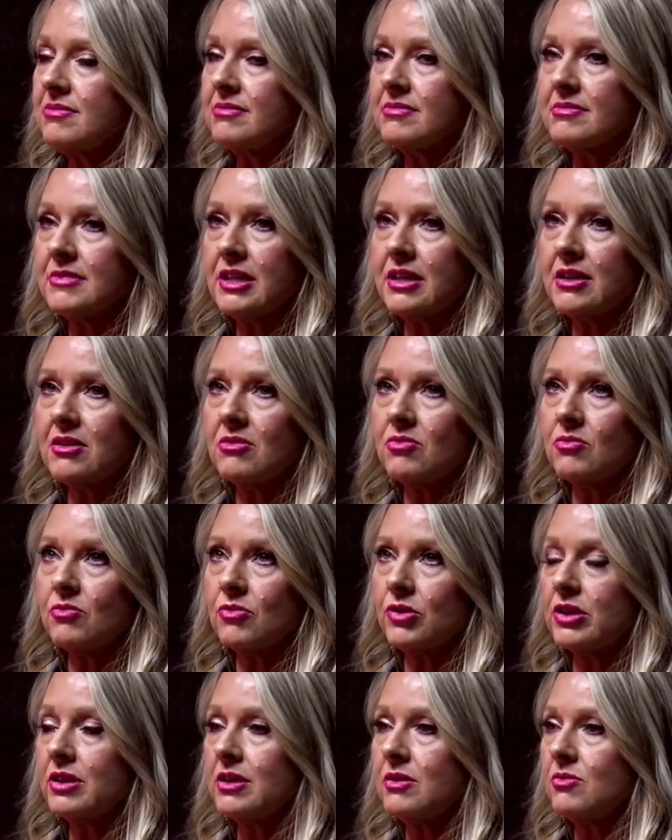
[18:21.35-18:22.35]
you know,
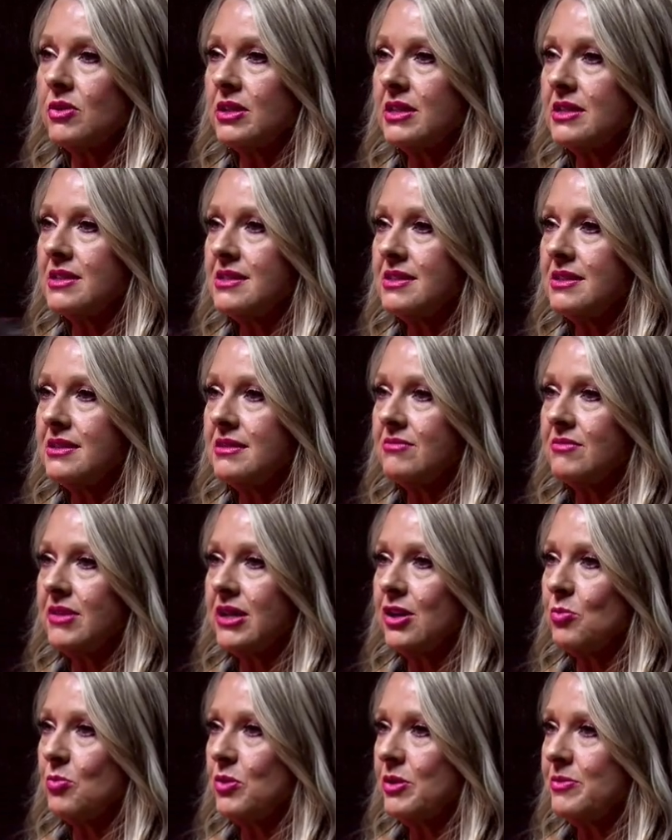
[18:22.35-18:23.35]
really wanted to
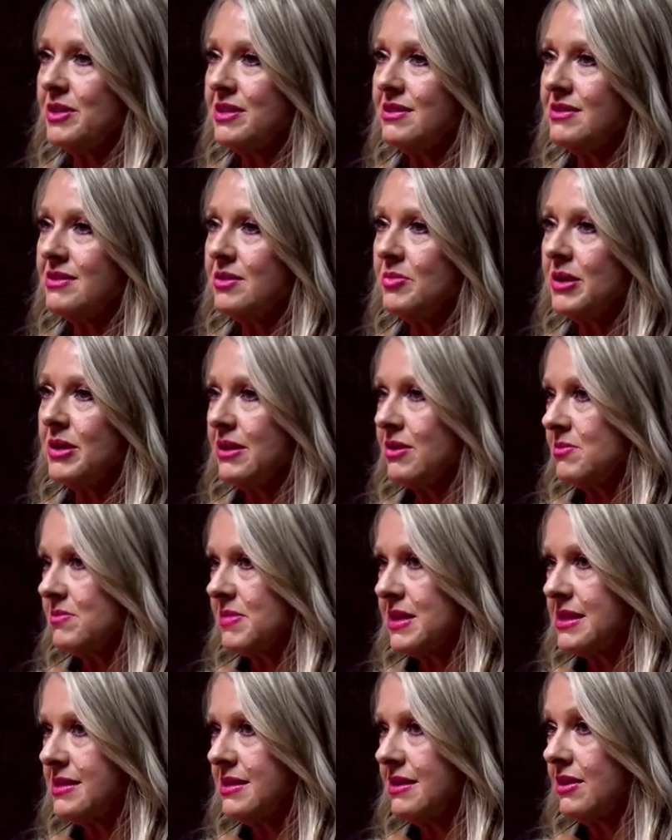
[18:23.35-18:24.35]
help women to be them
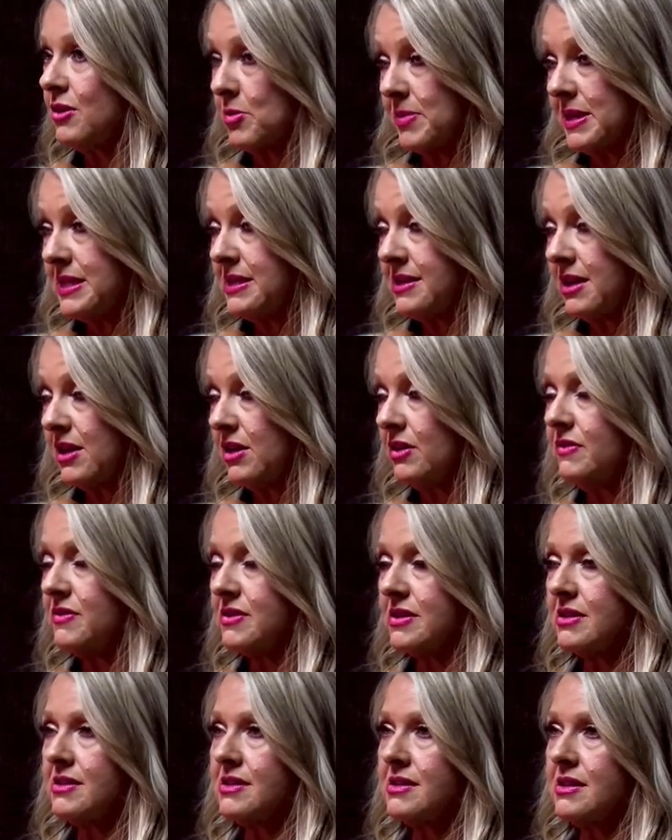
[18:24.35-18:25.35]
best their best
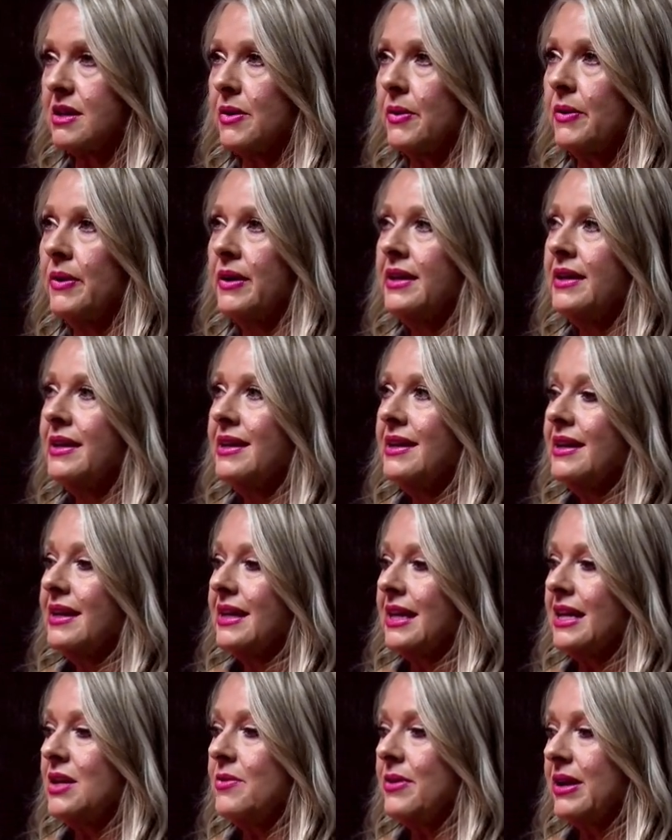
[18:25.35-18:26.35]
selves. And so
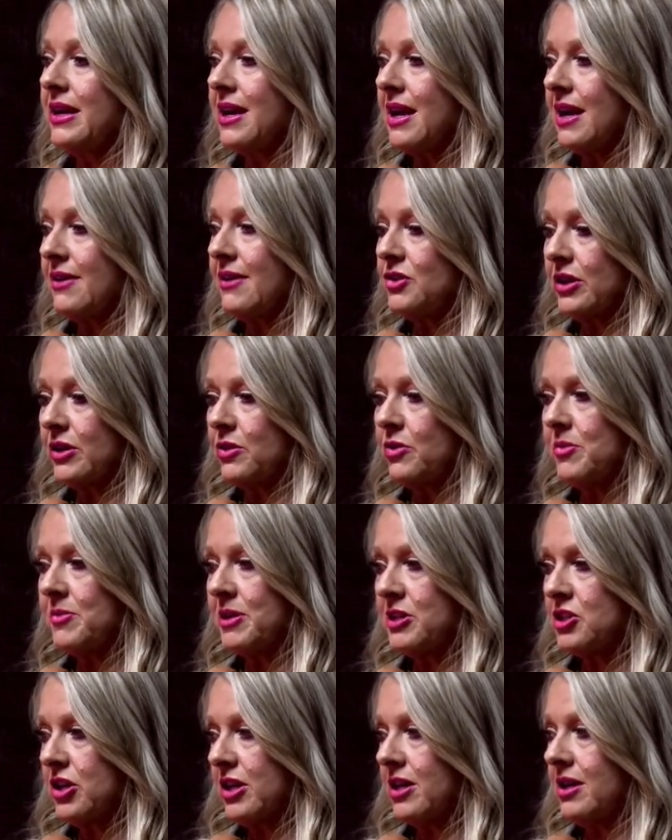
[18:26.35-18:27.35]
Anyway, after I quit
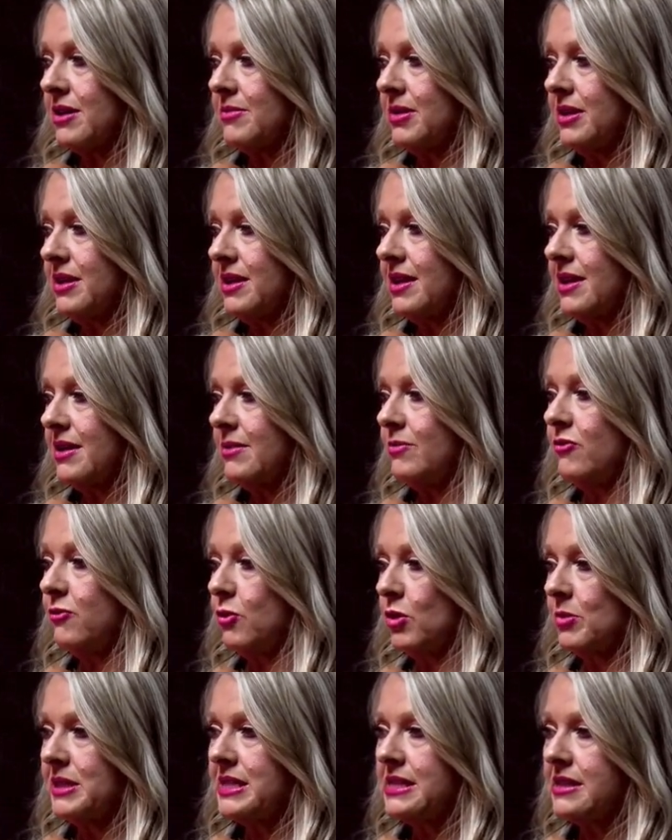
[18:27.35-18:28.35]
my job, um,
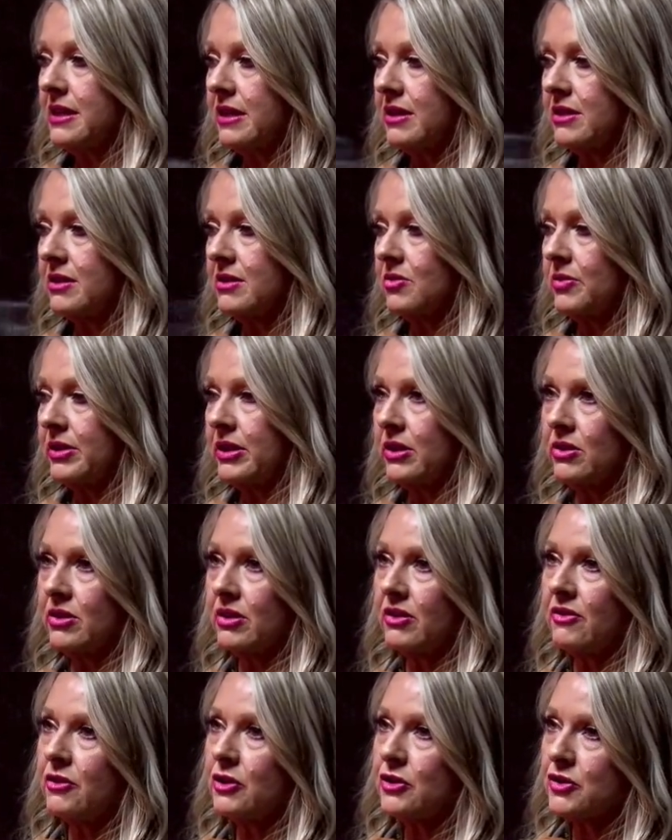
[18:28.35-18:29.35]
four months later, we earned
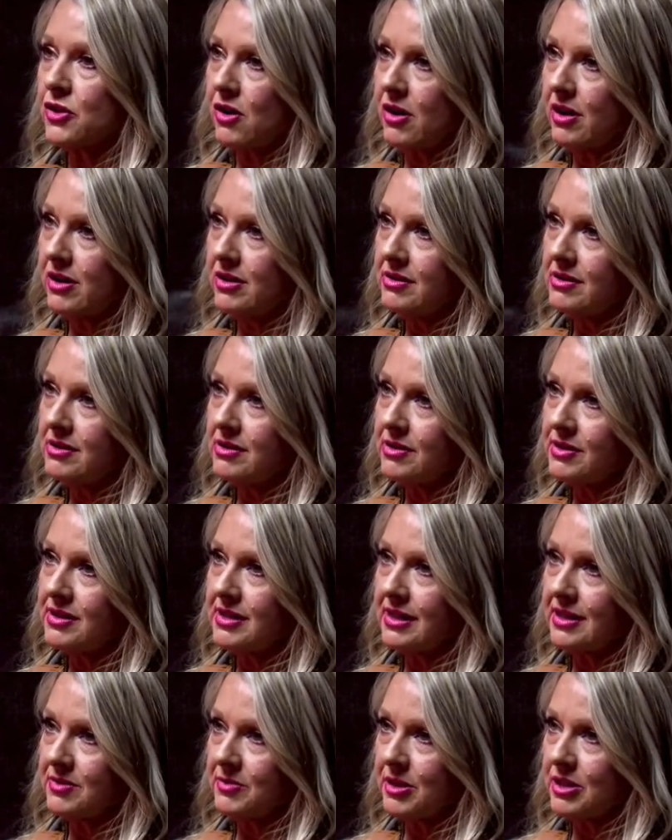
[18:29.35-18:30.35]
our first car. So,
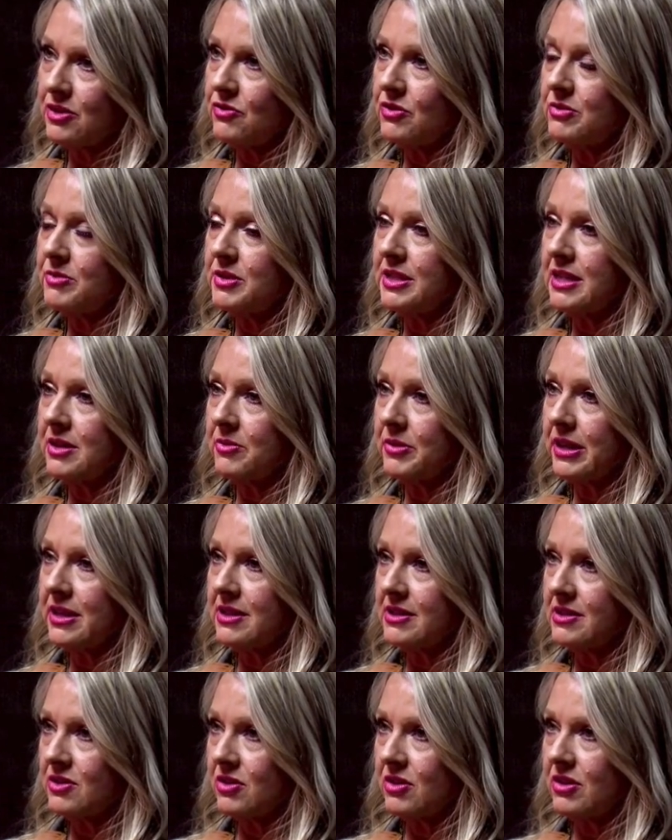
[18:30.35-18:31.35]
six months from the time we
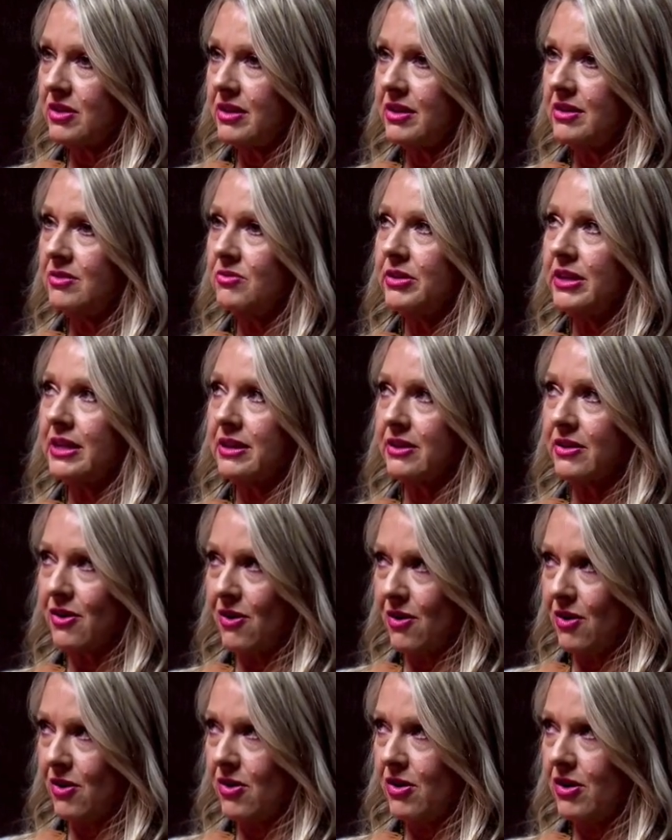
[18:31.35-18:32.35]
got started, we had a
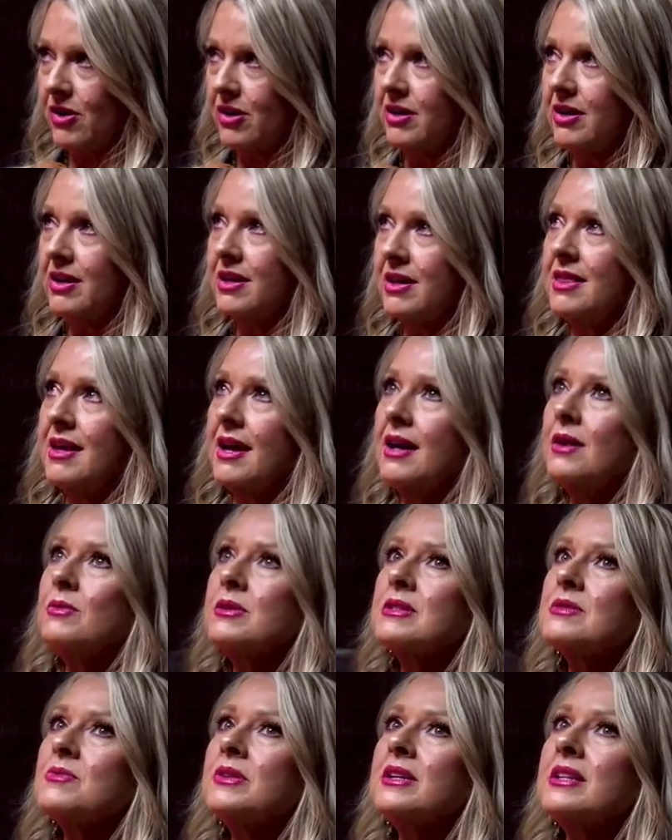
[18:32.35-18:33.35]
car. And that
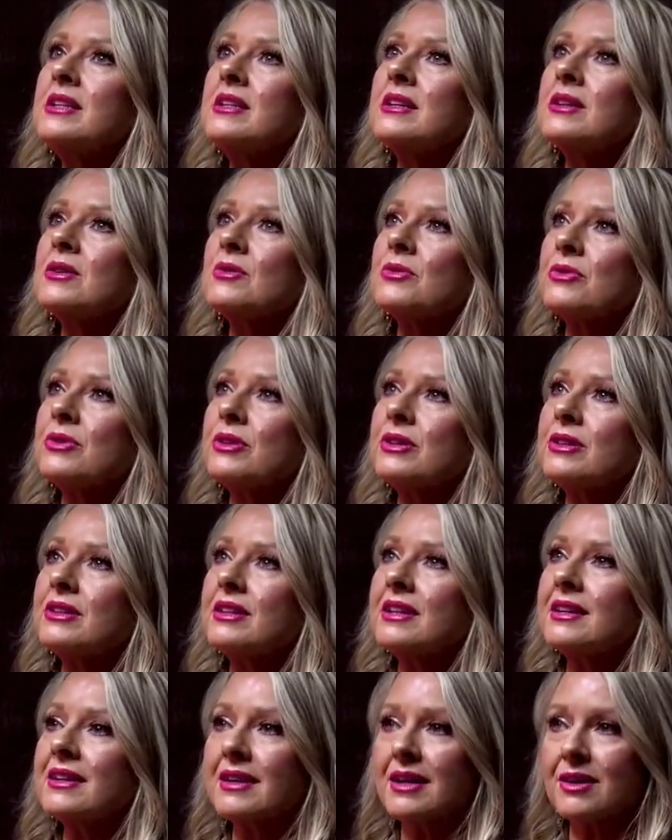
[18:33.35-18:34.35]
was when it
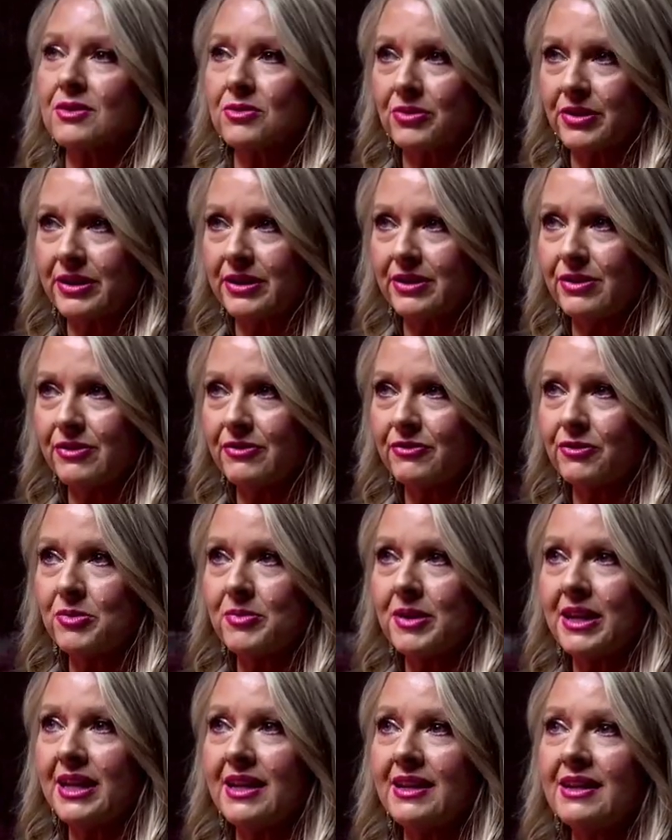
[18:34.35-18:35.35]
really got real for
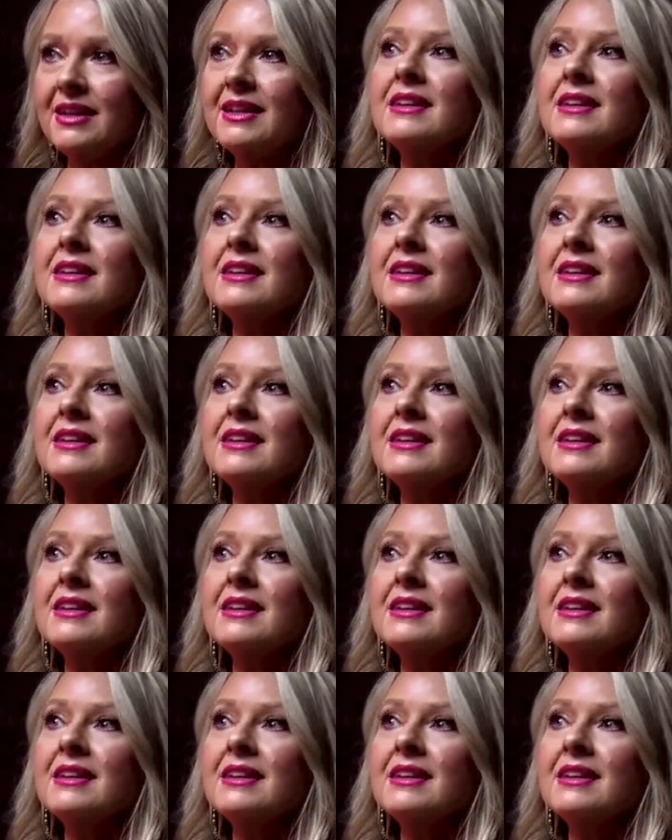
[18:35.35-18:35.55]
me